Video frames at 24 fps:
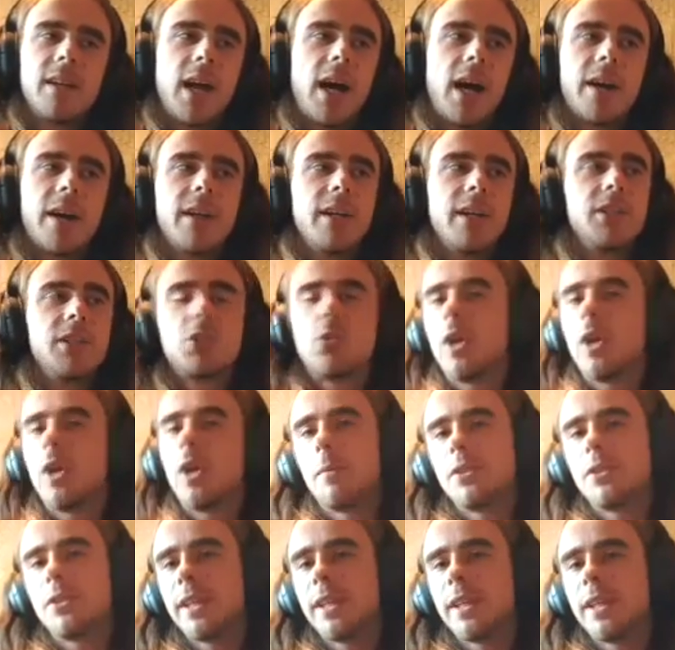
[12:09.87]
a hut has
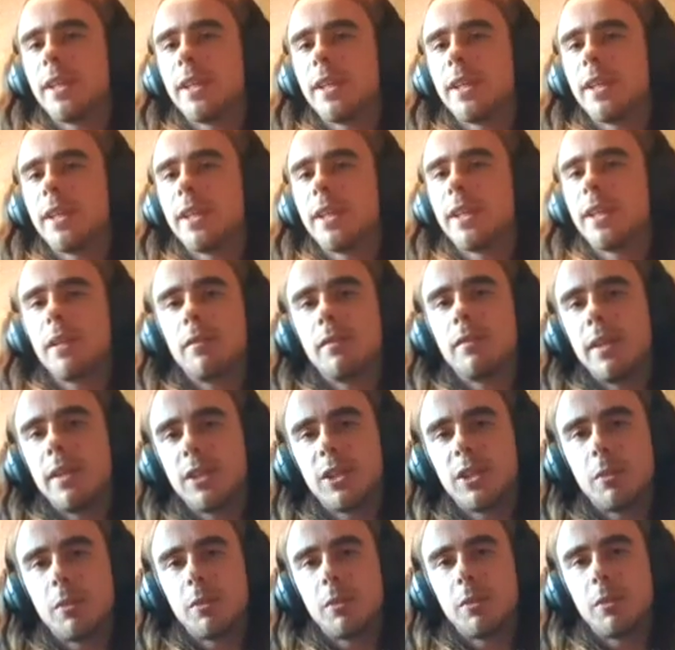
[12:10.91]
20%
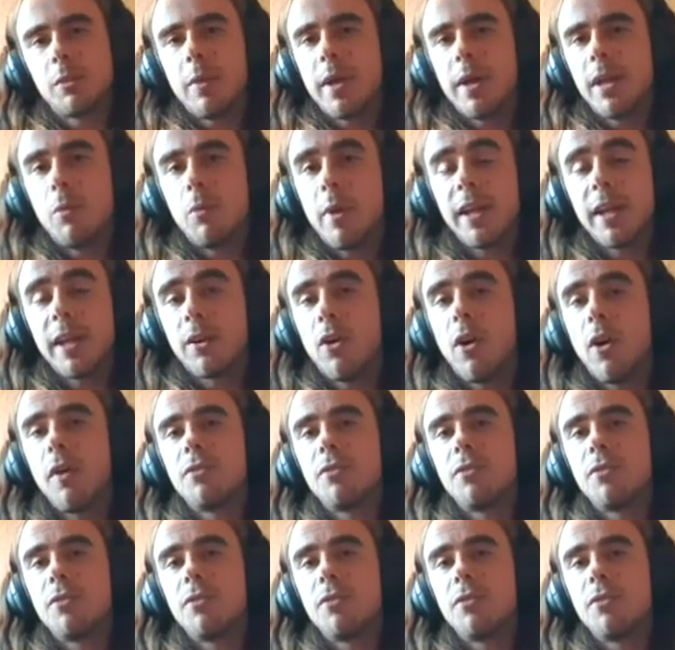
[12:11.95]
estimated remaining life. So